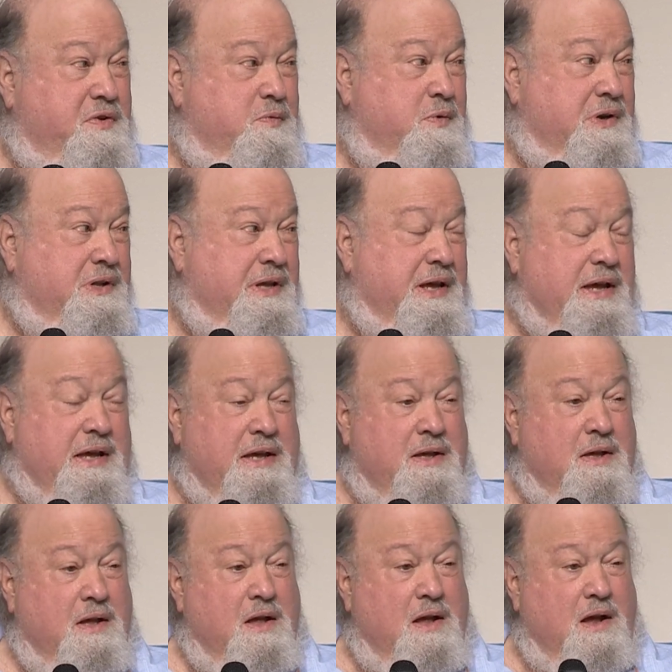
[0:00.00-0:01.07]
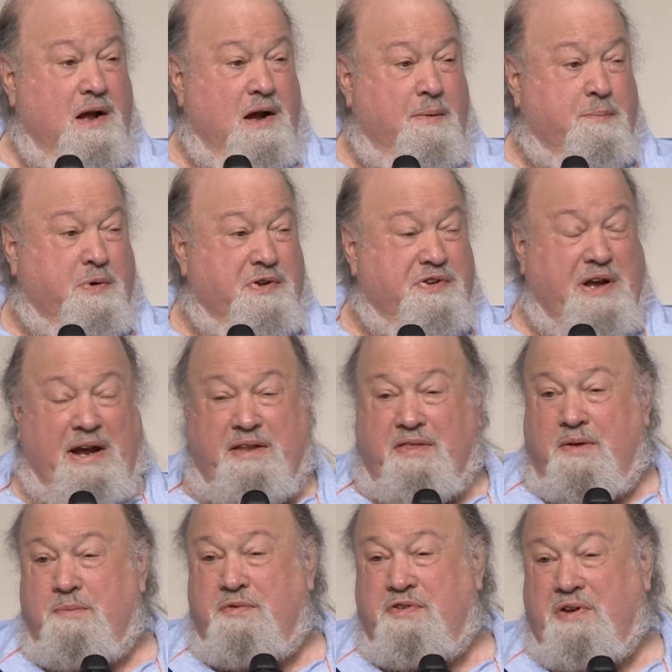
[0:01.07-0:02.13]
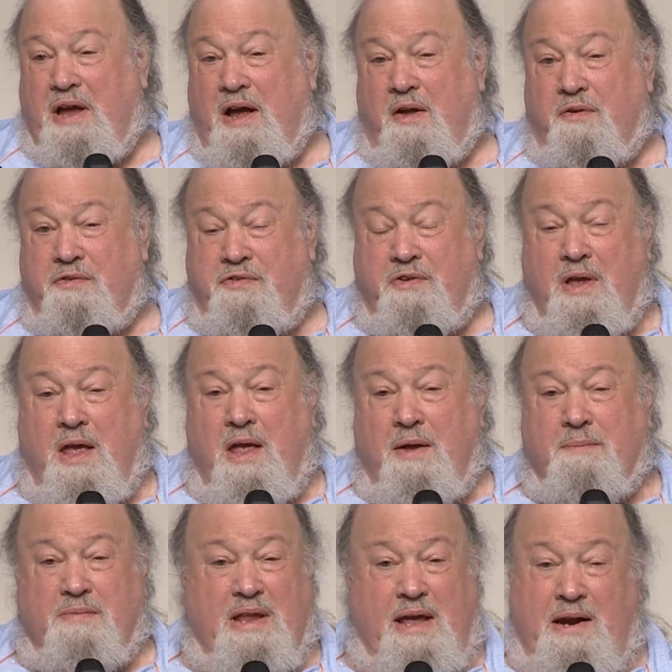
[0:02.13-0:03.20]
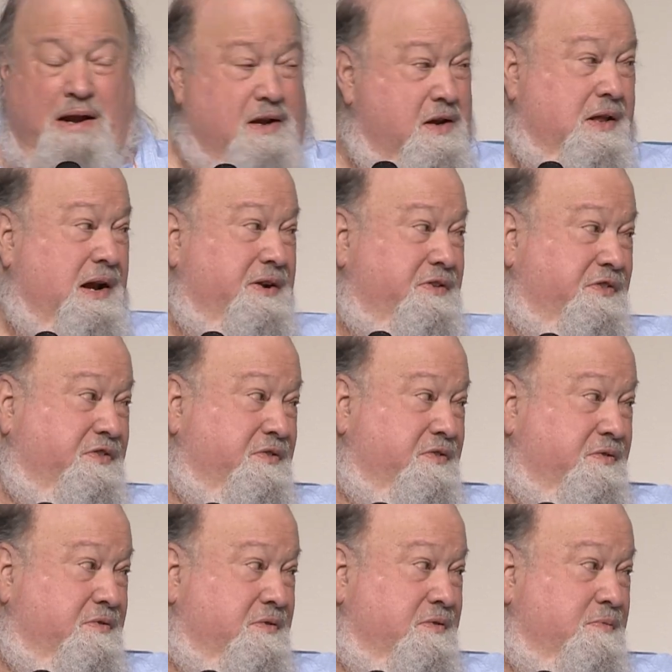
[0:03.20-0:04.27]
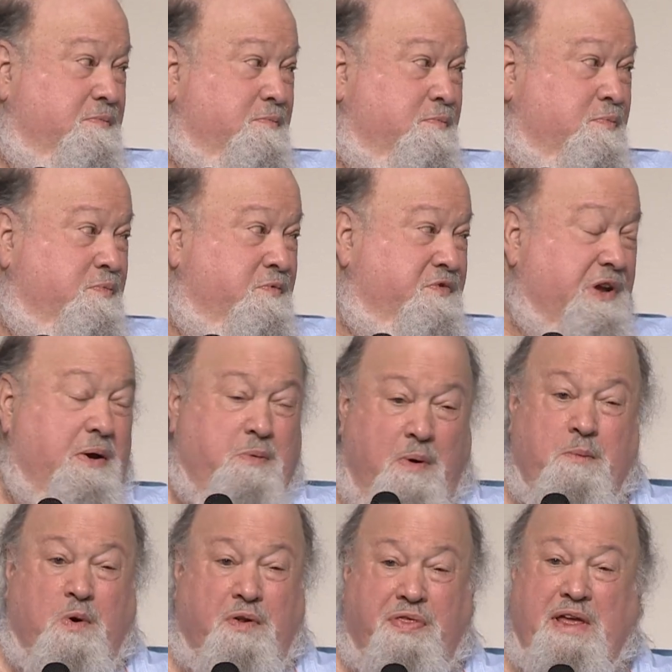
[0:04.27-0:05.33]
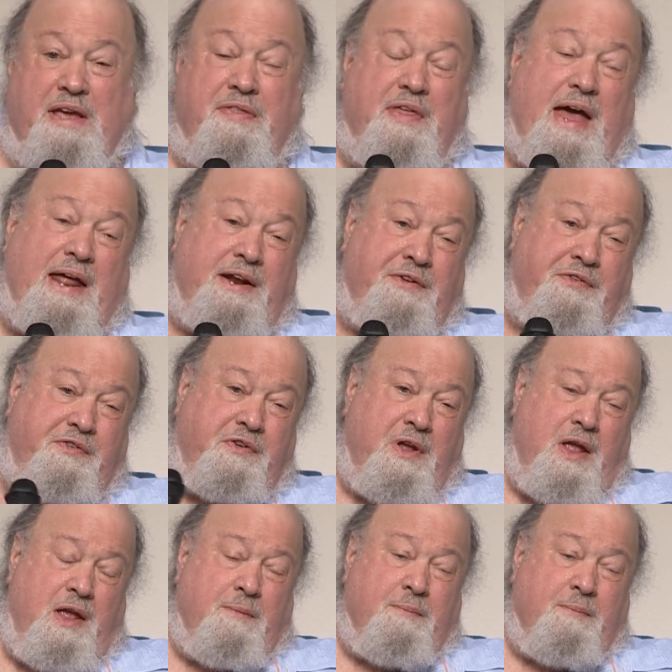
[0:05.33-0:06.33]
to really protect themselves. And can I just say one more thing, and that is